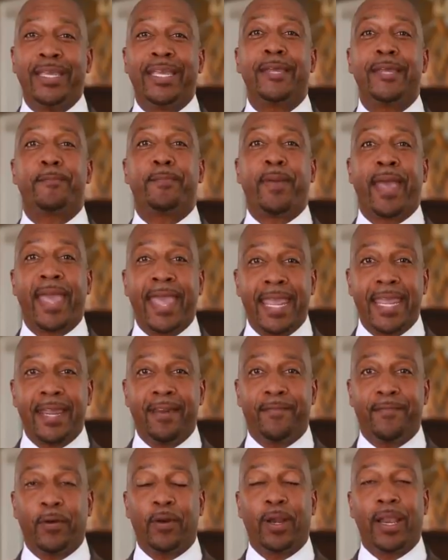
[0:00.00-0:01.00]
get
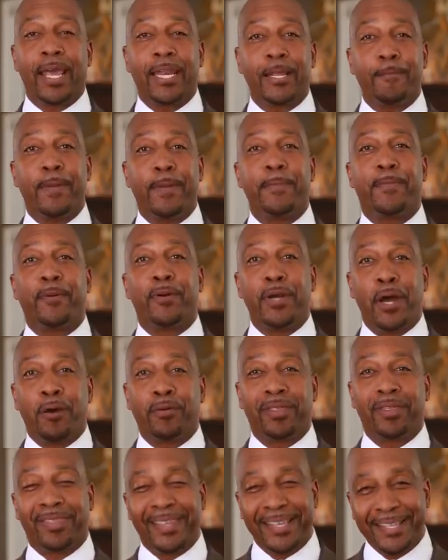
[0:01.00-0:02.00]
paid for letting people know
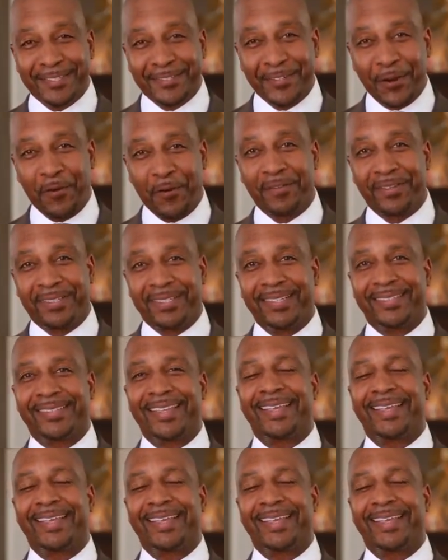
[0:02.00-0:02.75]
that these services